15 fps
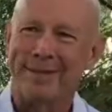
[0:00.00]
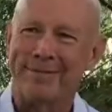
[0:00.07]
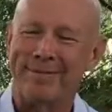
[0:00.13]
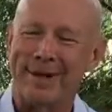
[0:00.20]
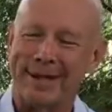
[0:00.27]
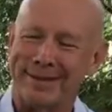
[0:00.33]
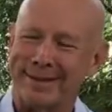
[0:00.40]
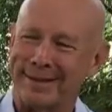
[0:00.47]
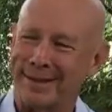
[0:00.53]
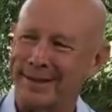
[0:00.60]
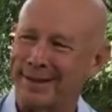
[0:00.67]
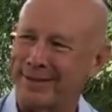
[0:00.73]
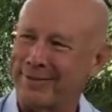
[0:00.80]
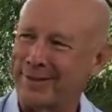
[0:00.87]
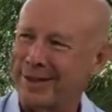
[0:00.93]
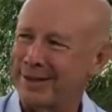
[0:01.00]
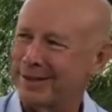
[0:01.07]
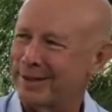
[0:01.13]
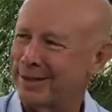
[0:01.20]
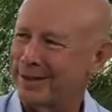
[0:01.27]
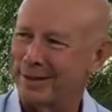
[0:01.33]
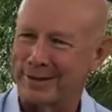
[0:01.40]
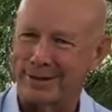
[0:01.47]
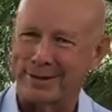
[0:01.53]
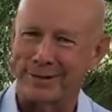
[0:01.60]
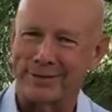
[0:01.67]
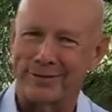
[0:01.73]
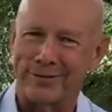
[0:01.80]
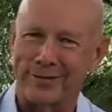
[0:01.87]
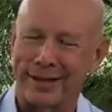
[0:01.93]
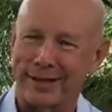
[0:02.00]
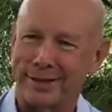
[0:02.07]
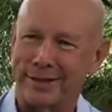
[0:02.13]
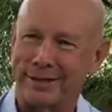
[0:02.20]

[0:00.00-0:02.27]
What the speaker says: But I've been to lots of fetes and